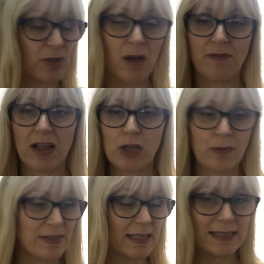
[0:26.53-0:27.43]
um, it's got a
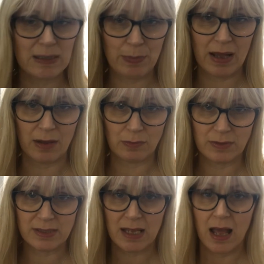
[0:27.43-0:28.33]
value of 60
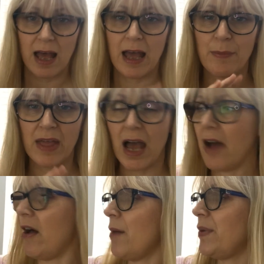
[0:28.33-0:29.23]
pounds and um, the
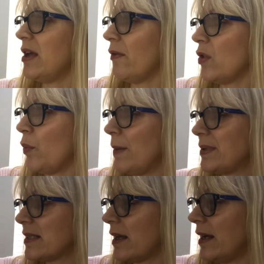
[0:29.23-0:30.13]
RRP on the
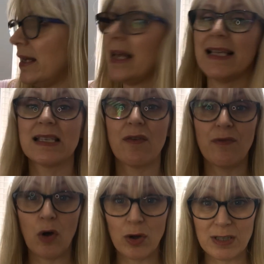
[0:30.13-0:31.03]
website is
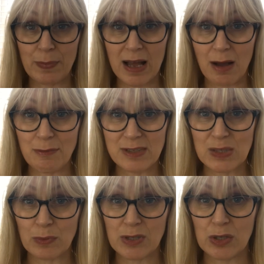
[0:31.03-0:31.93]
40 pounds
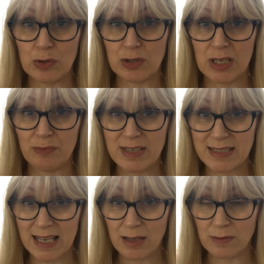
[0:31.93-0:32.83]
is what it usually
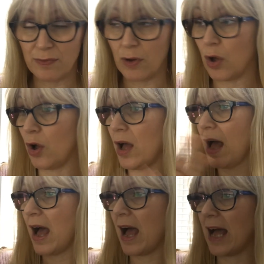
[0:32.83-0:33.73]
retailed for
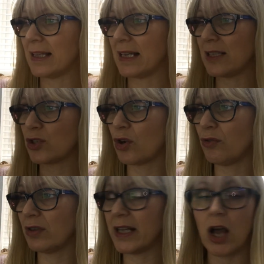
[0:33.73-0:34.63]
and it is
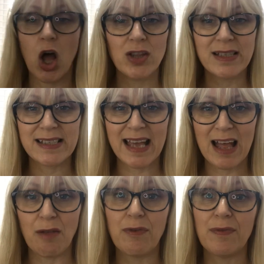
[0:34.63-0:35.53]
currently on
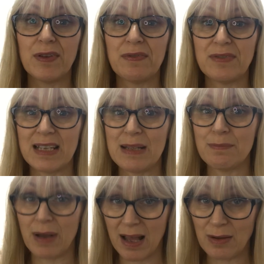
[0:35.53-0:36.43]
sale for
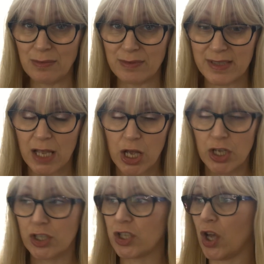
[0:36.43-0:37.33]
15 pounds
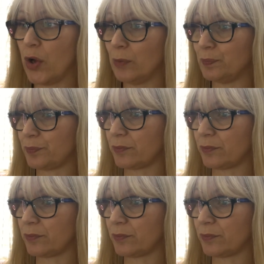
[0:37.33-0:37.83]
so